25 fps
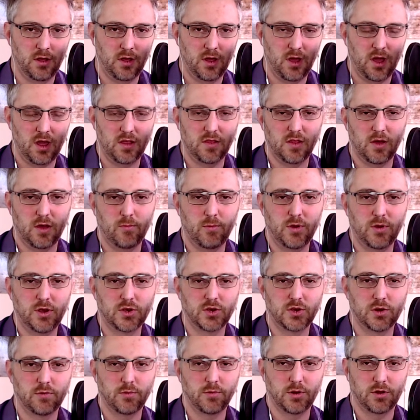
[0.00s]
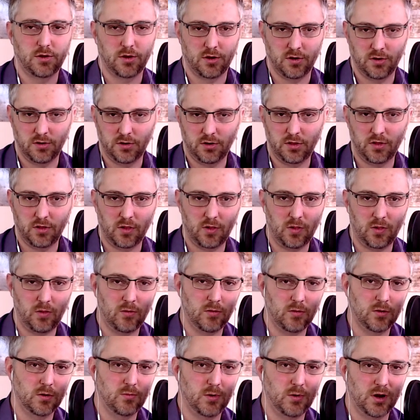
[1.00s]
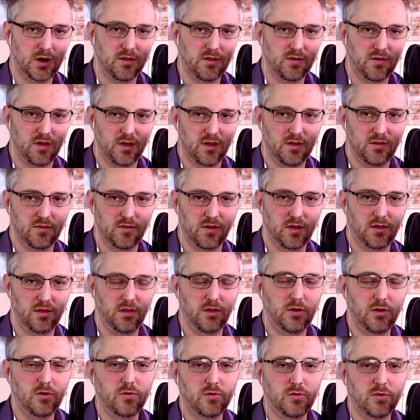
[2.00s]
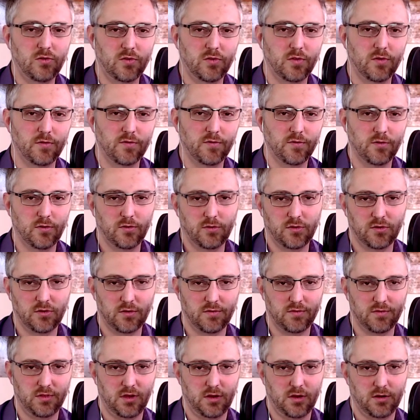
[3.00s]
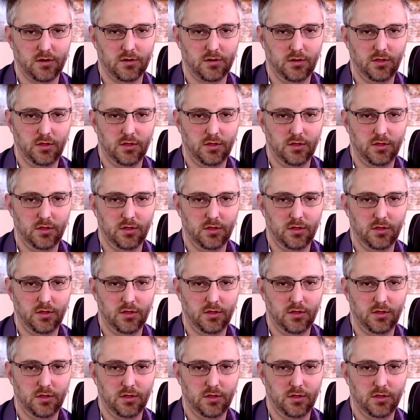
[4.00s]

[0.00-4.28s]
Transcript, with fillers: and that we should return to the Lord what is His and use the fruits of the earth